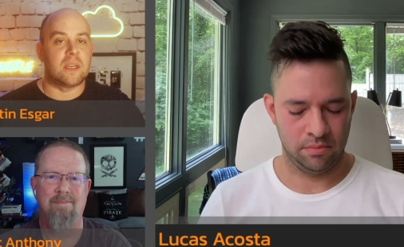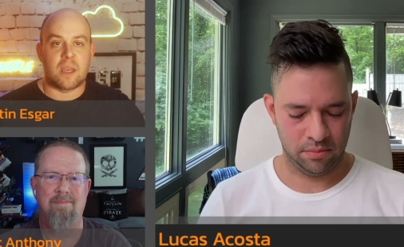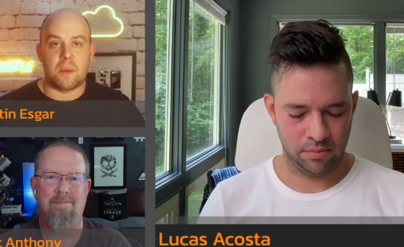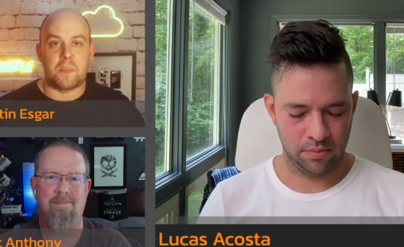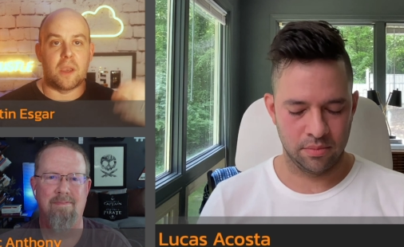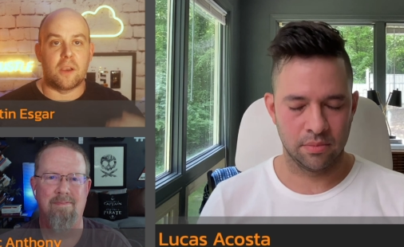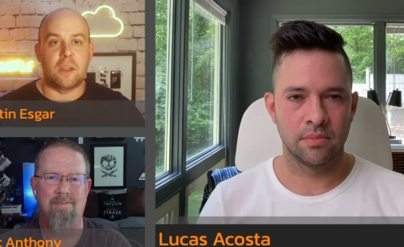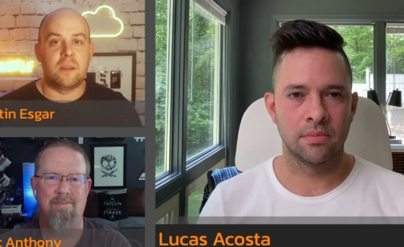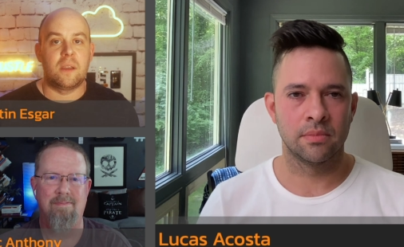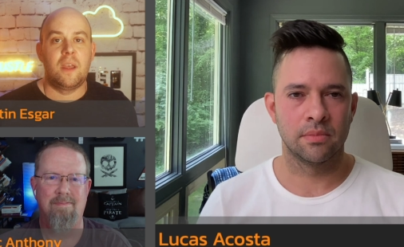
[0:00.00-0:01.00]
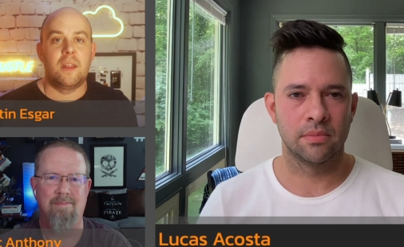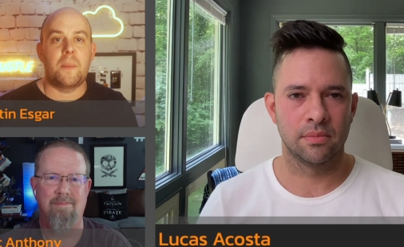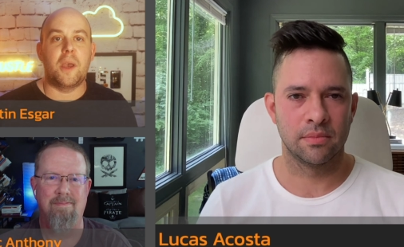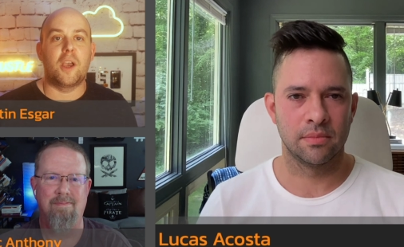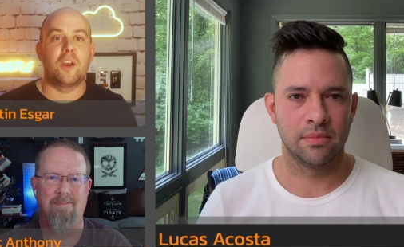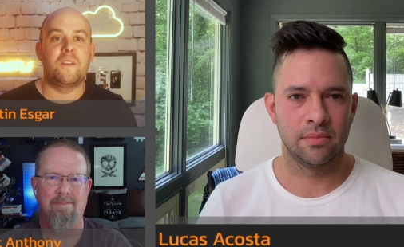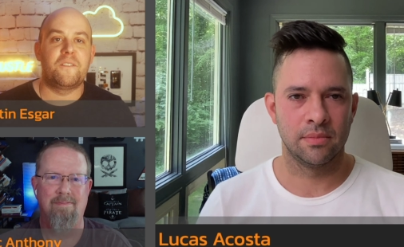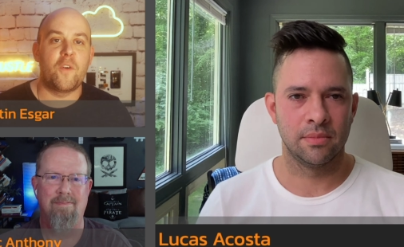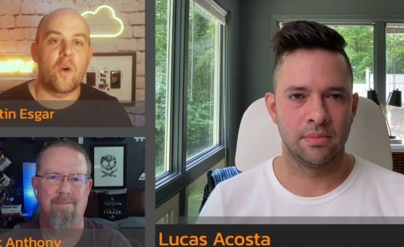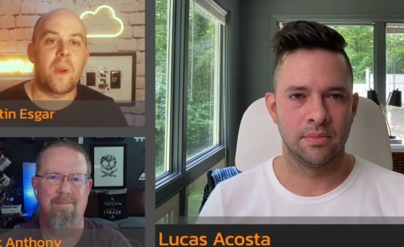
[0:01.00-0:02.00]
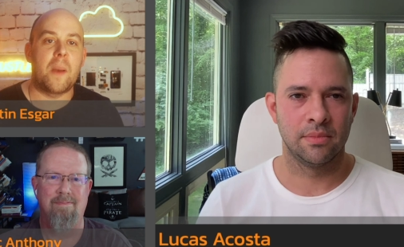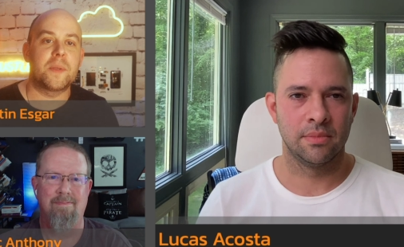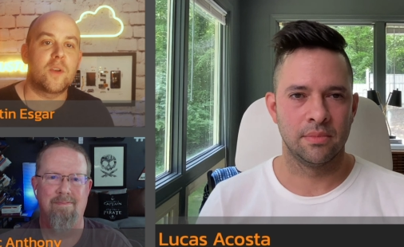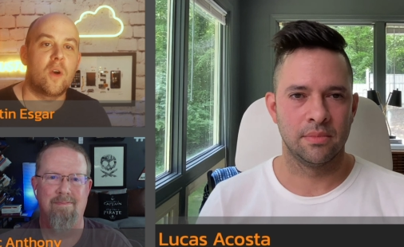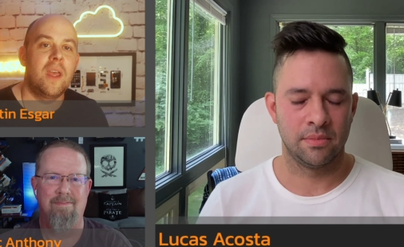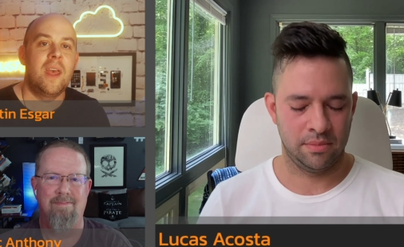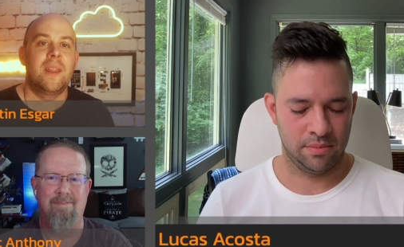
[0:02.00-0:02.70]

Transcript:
Speaker 1: That could be a good That'd be a good four way episode.